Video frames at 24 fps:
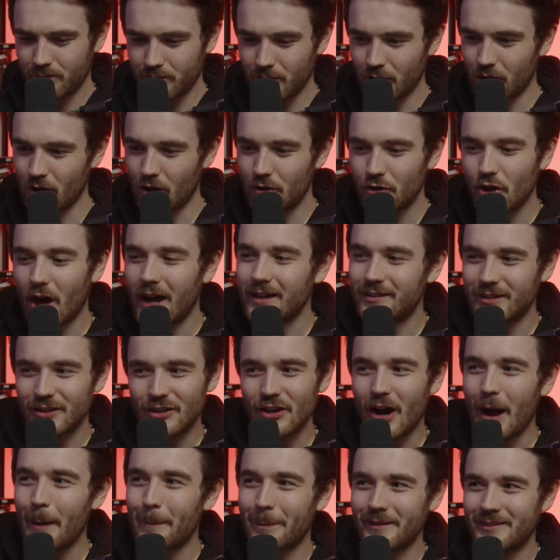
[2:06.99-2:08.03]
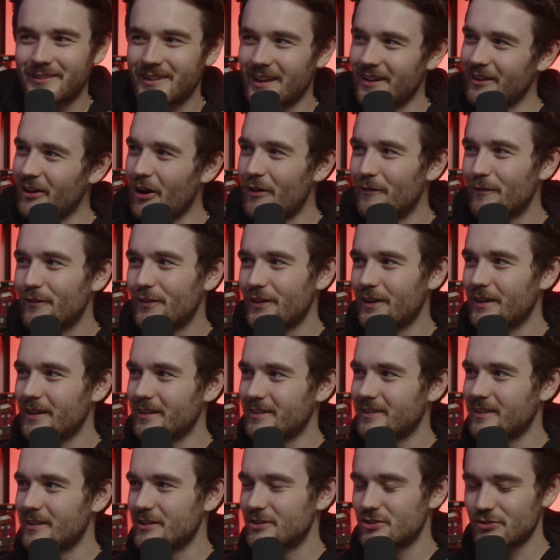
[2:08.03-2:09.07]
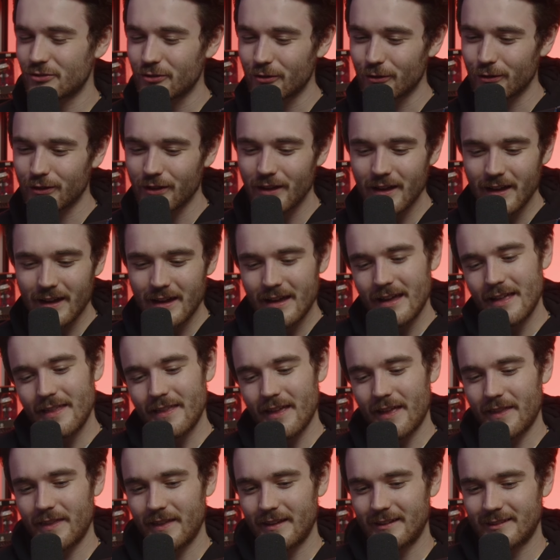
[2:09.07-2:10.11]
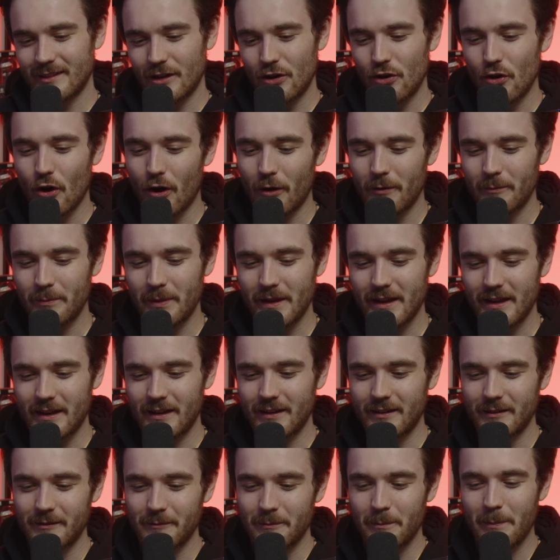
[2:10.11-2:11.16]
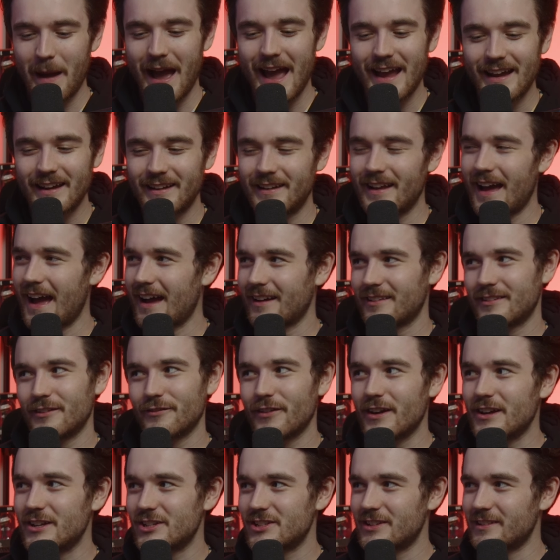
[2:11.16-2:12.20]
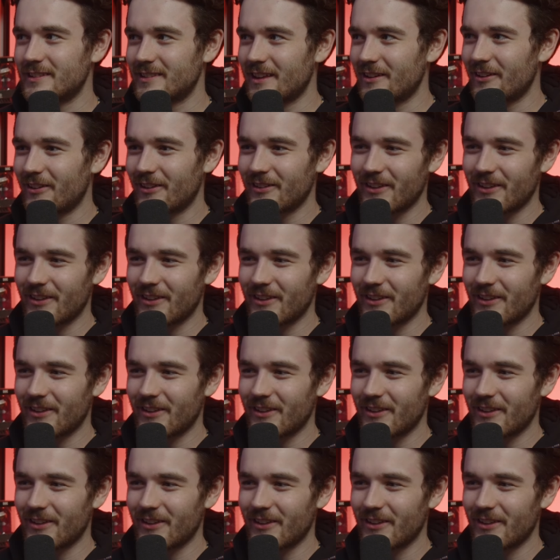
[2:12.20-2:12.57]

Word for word: you know, 99% confident it's the truth, that these are not being paid activations. They're mm.